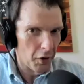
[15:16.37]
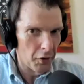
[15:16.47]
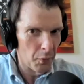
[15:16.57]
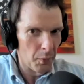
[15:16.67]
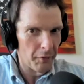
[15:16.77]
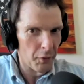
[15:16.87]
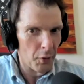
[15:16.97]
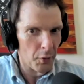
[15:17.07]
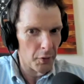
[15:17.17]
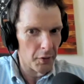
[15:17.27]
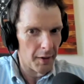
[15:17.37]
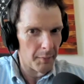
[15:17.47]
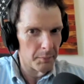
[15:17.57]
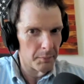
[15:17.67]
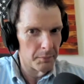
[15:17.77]
to the rightful owner, and
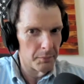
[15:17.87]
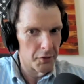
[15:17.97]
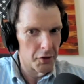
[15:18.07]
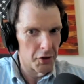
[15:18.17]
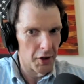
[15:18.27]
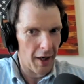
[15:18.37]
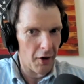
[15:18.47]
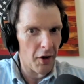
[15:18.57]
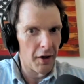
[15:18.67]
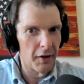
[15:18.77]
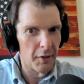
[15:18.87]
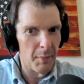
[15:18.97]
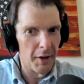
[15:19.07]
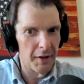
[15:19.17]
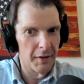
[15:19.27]
I'm shit out of luck at the
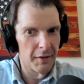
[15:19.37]
money.